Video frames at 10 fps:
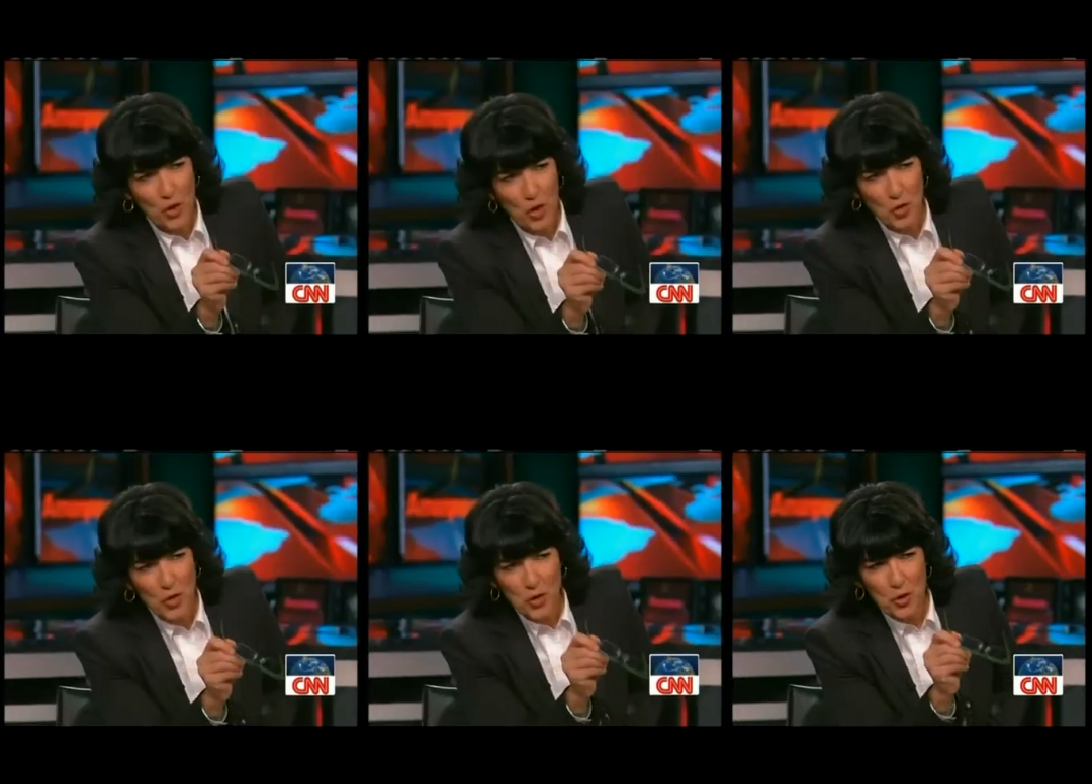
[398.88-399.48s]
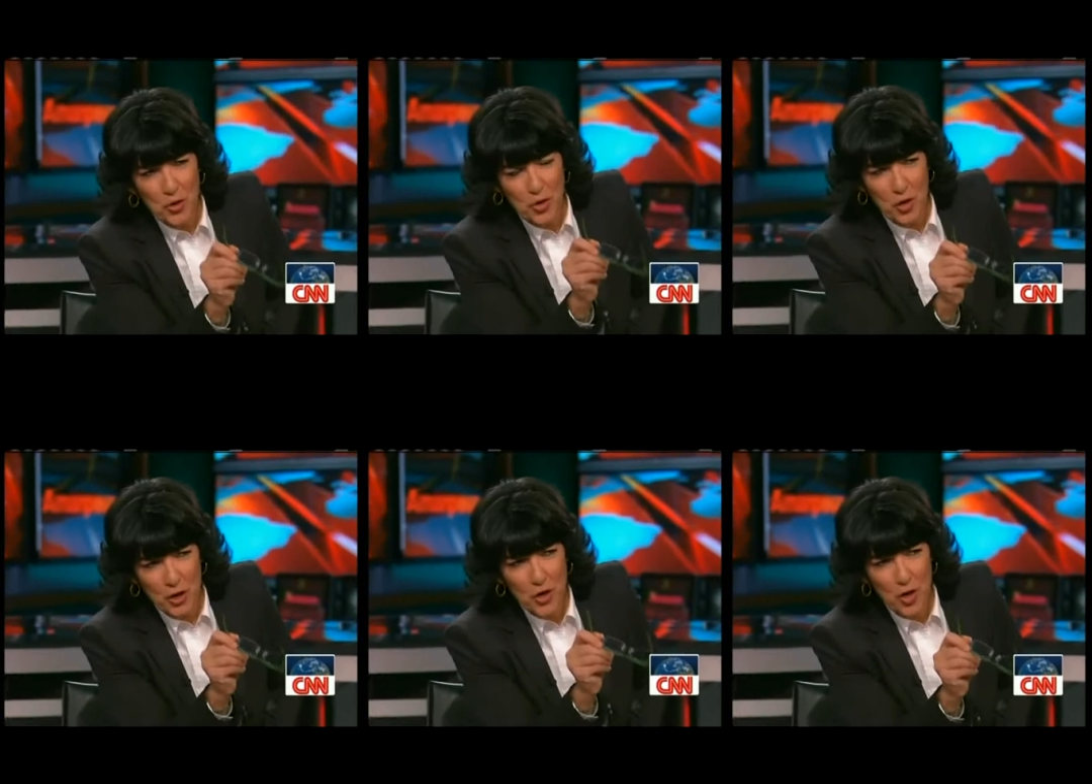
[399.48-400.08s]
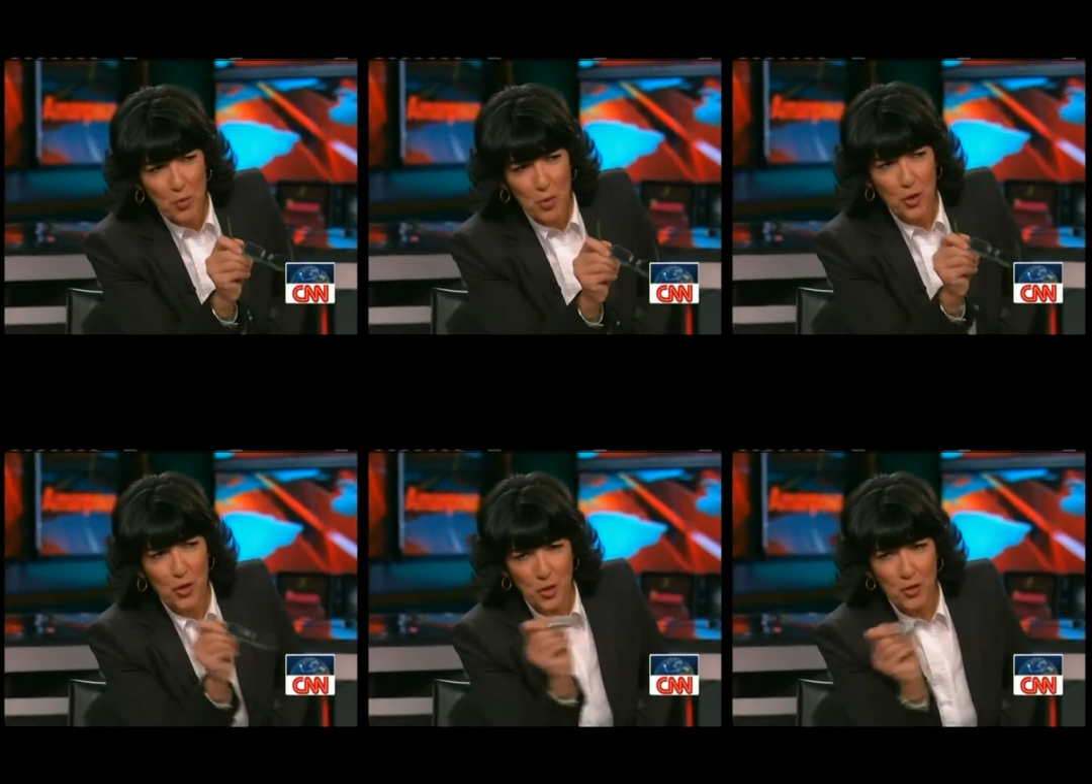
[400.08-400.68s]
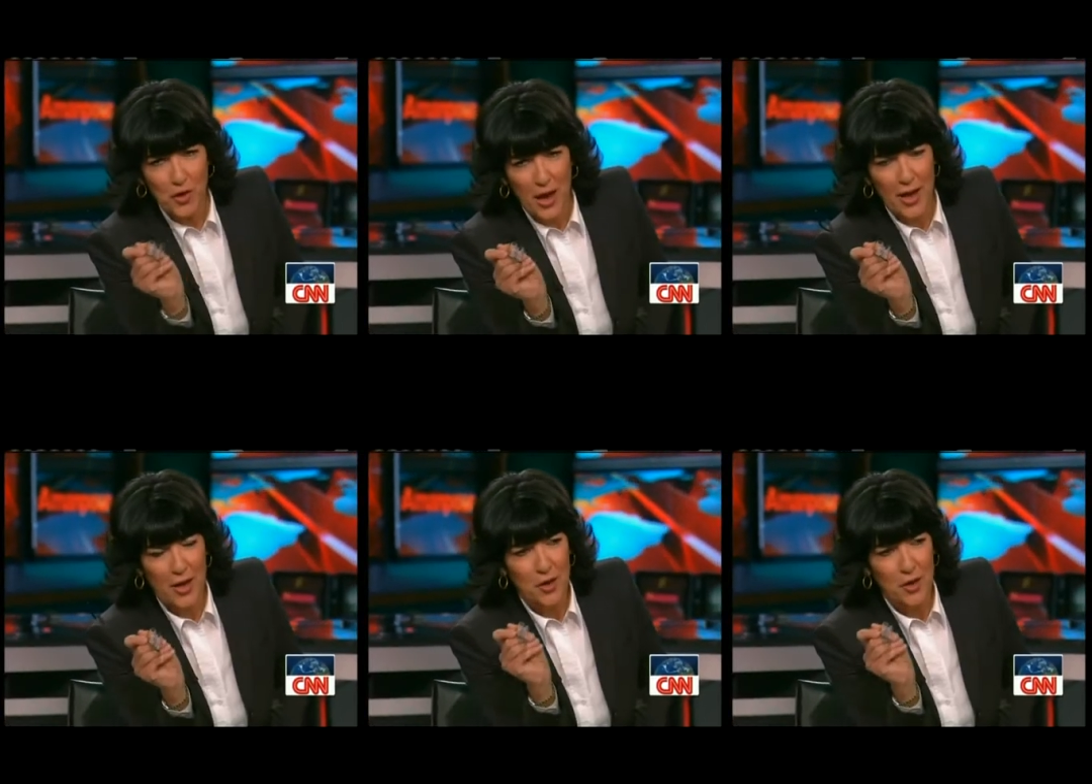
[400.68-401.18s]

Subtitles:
In your book, you say